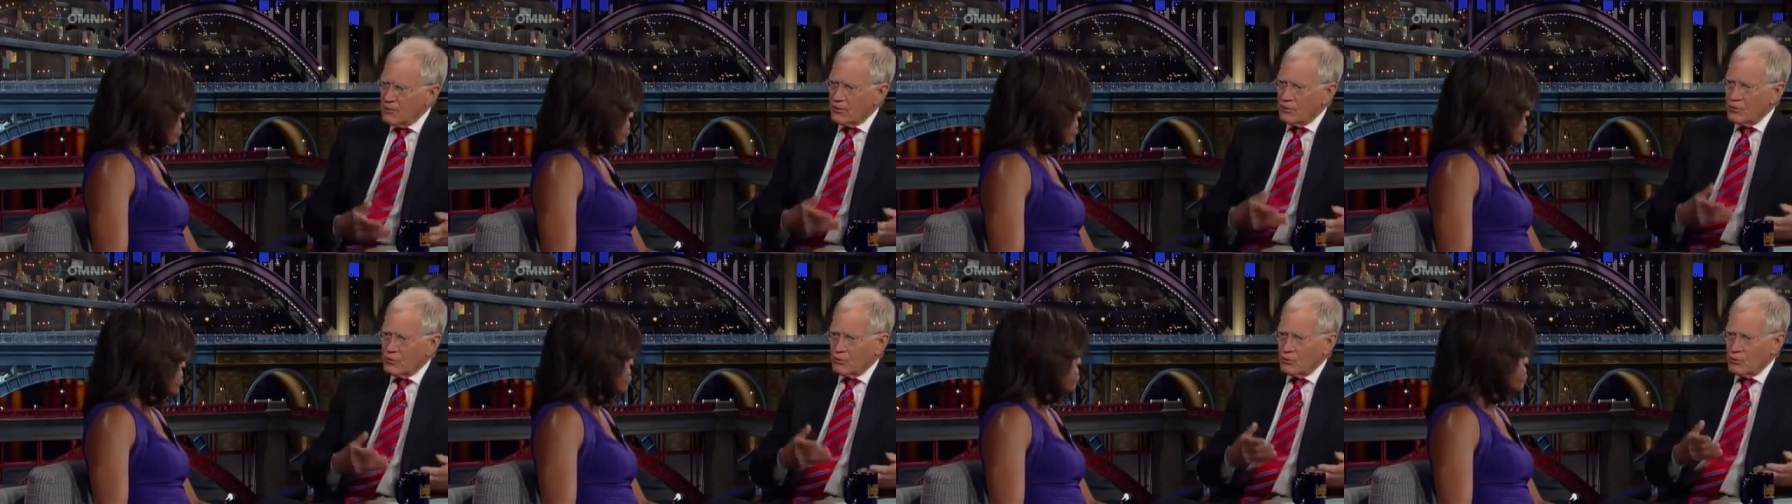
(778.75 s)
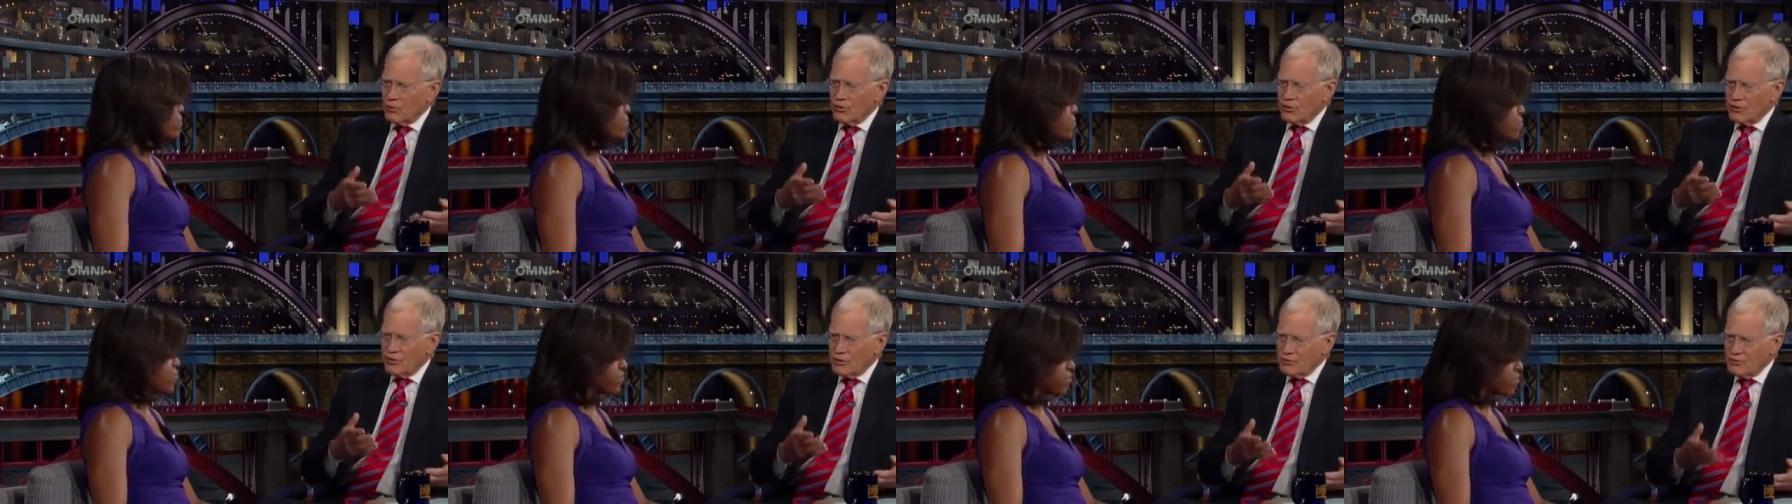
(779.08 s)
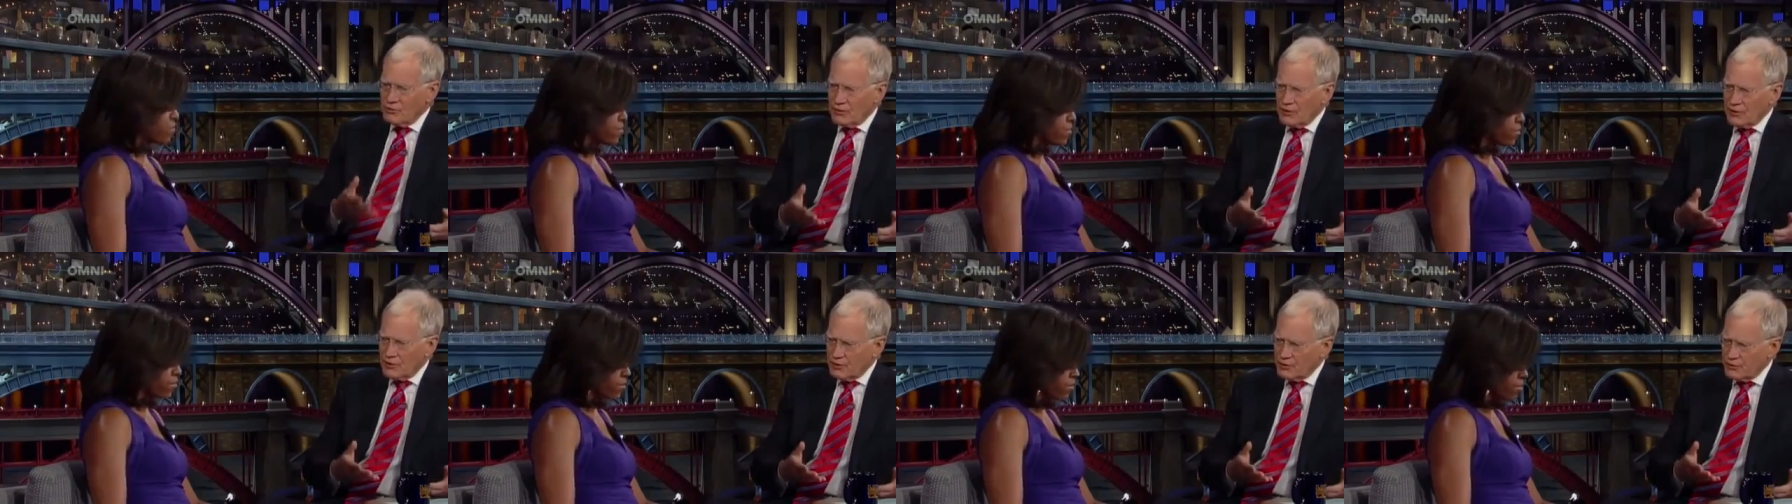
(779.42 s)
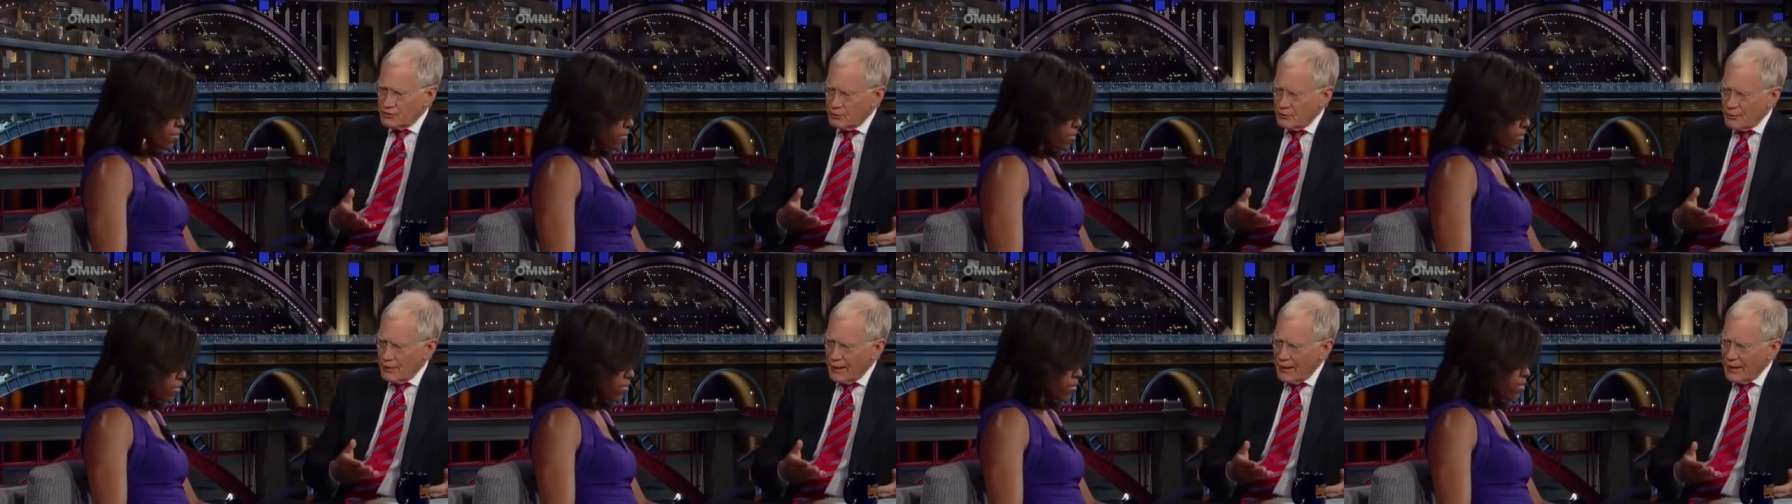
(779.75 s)
or were
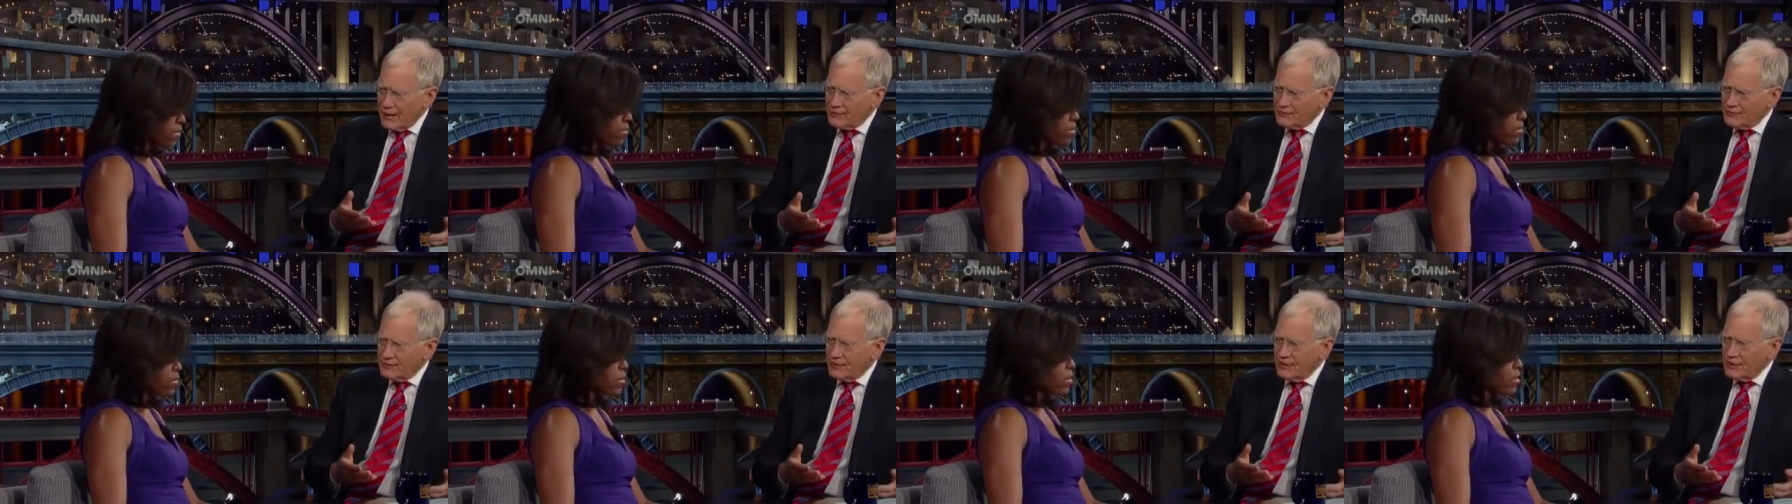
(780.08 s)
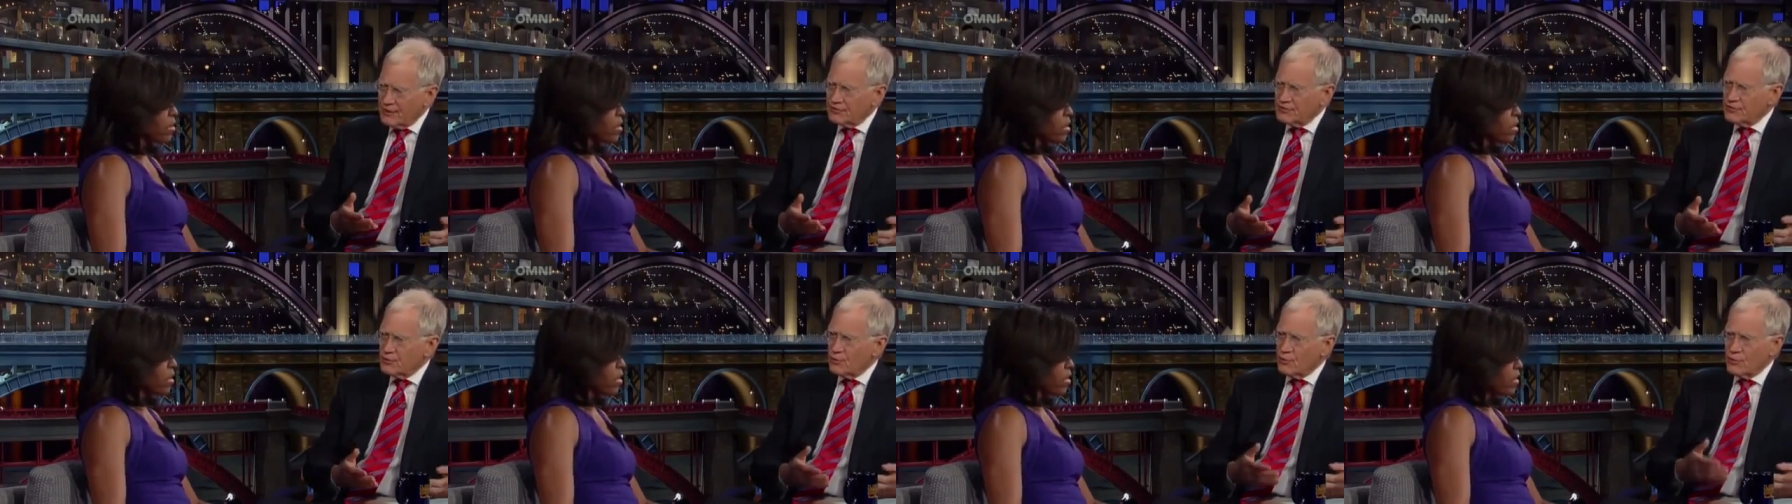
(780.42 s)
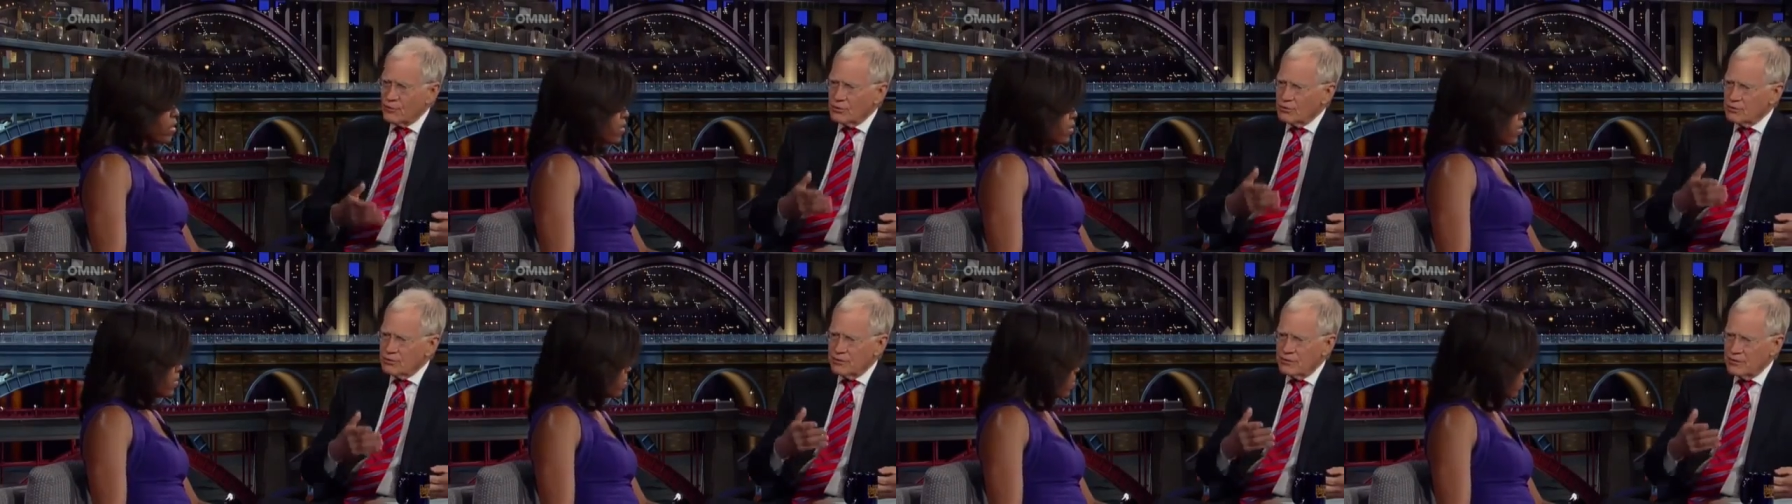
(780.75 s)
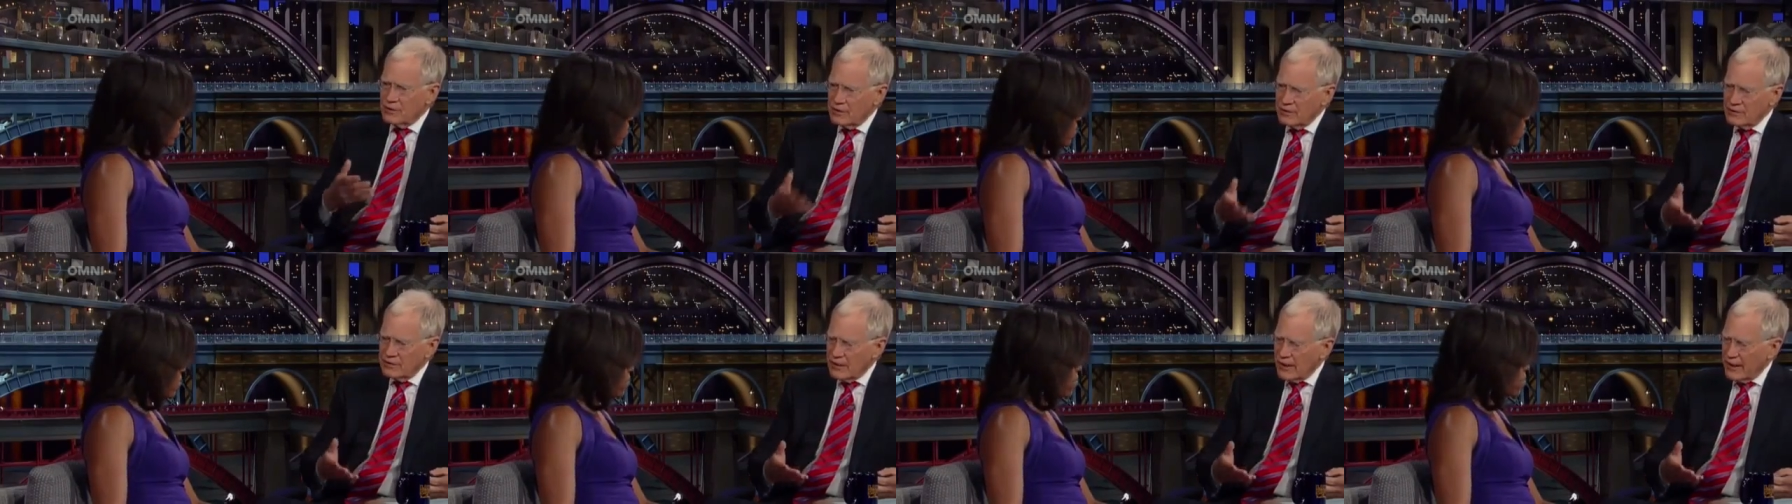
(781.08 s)
difficult to access, or
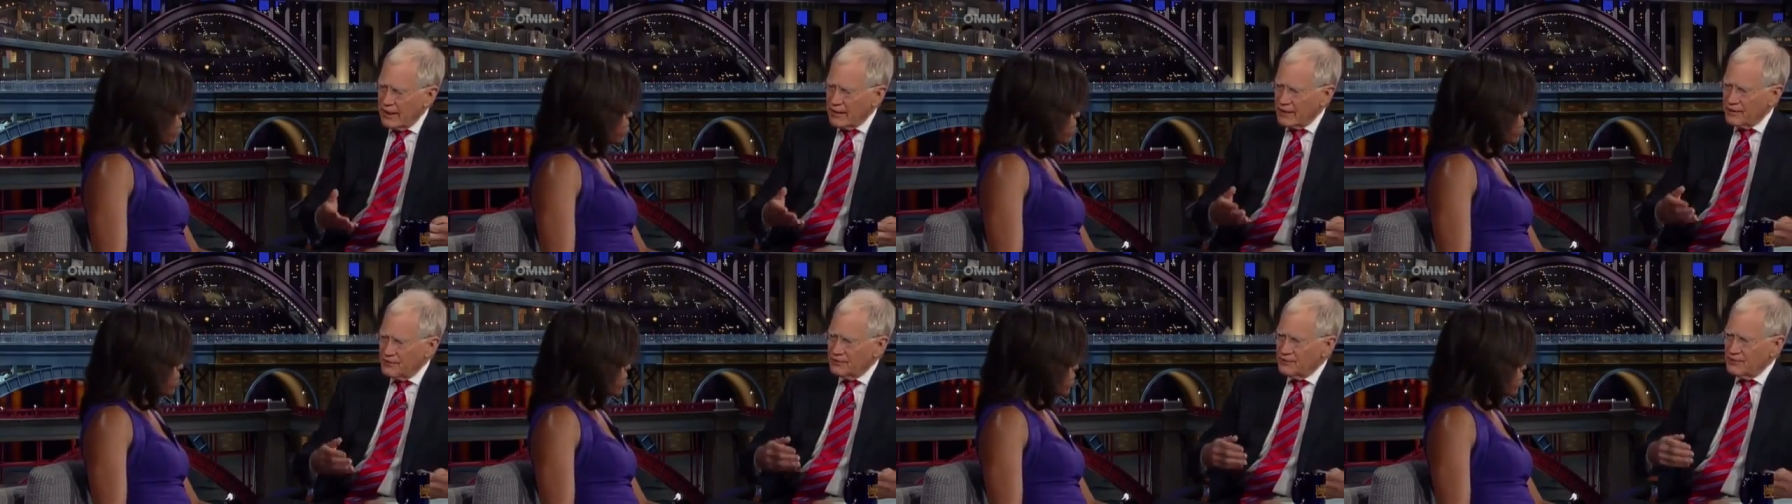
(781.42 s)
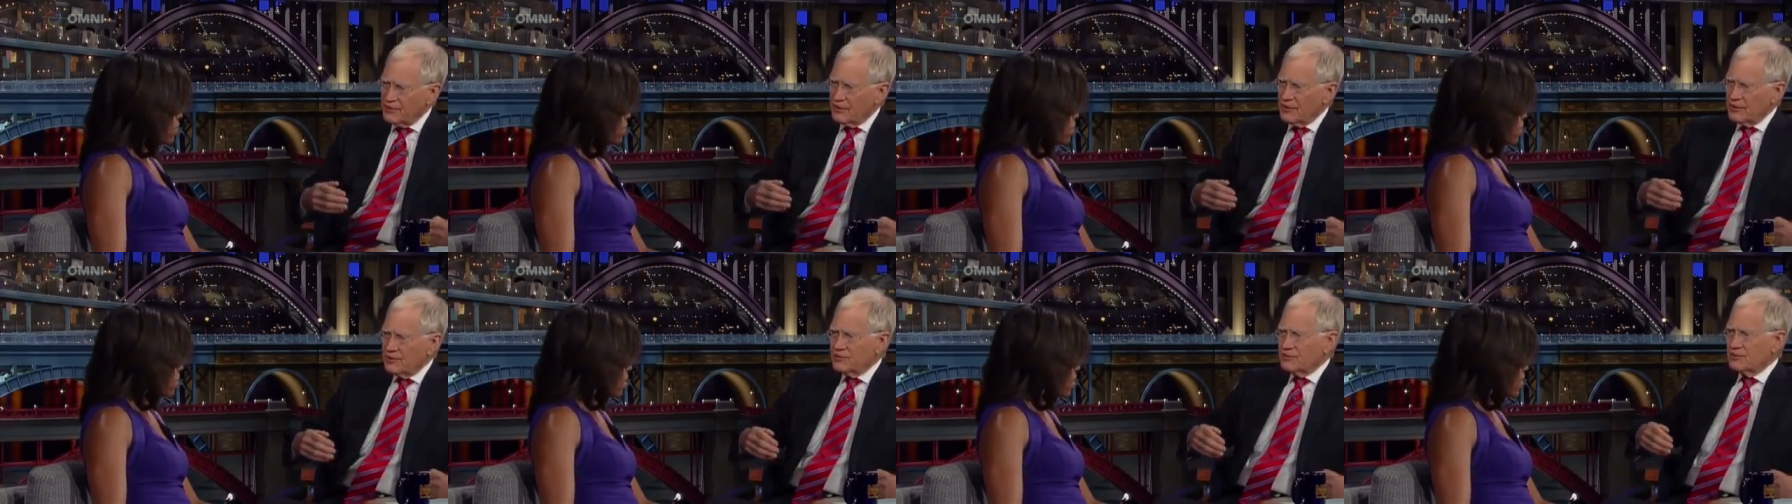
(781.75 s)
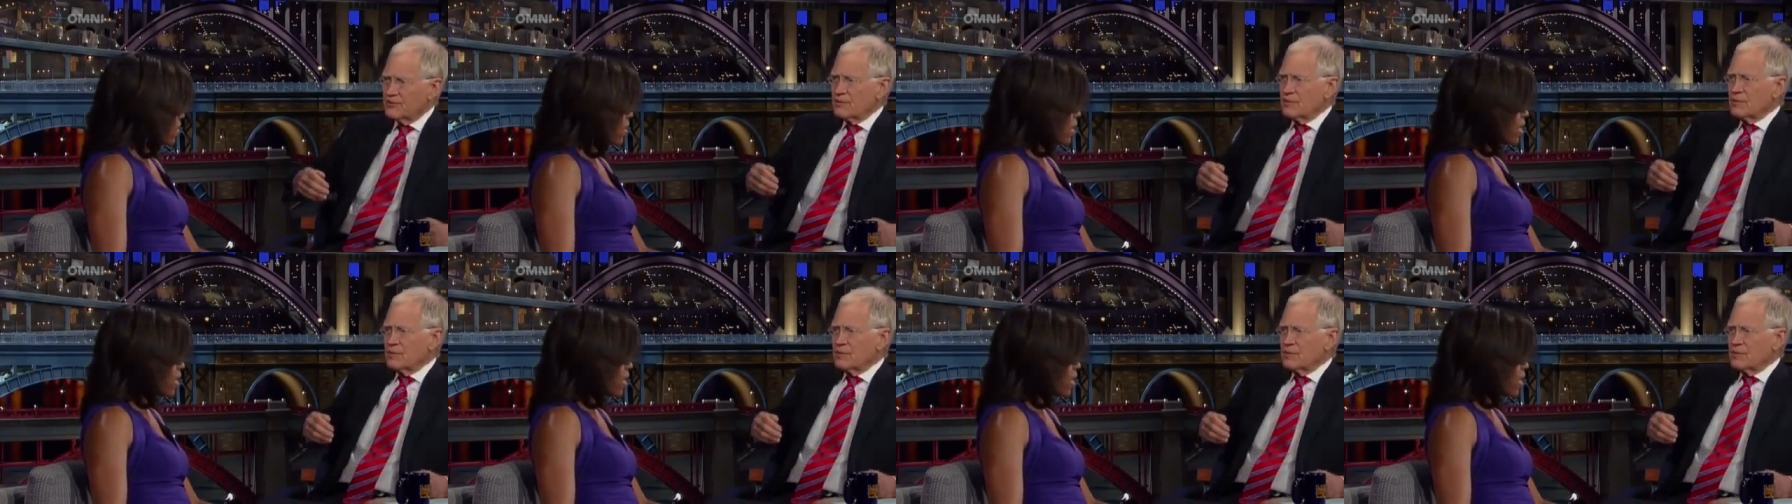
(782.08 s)
did not exist?